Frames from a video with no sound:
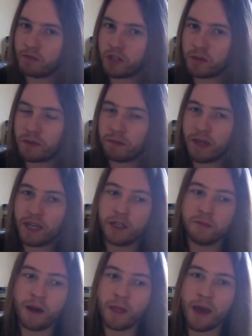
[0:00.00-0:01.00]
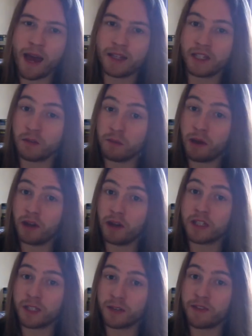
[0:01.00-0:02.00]
I've just been picking up on that, so
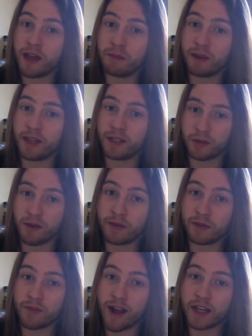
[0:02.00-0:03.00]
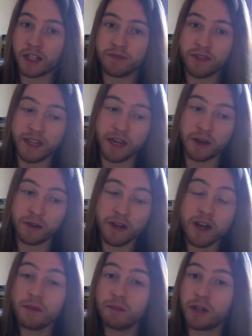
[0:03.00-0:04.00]
apologies if that plays throughout the reaction video.
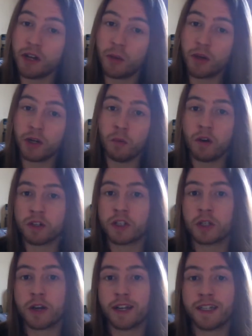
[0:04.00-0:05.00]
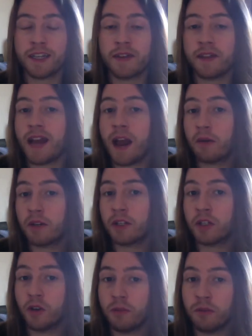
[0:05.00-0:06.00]
But we're going to watch the trailer together now. We're going
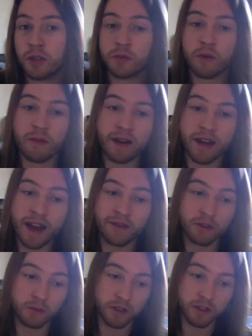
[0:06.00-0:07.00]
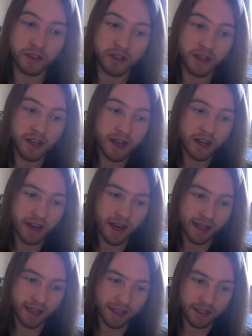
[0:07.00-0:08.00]
to talk much more about it afterwards,
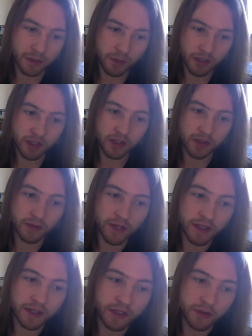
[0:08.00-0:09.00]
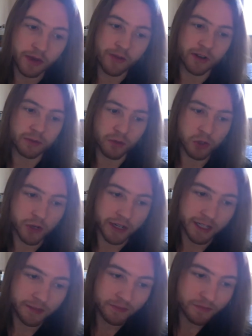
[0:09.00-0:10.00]
and let's see what's new in this new Incredibles
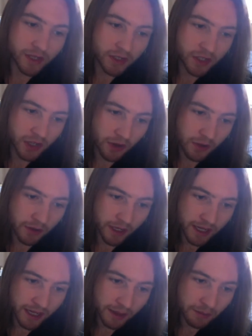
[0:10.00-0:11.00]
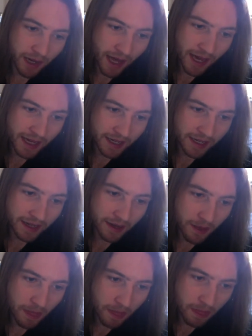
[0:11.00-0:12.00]
trailer. So I'm going to click play
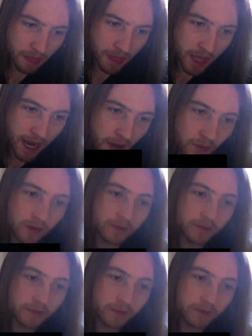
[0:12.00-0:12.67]
now.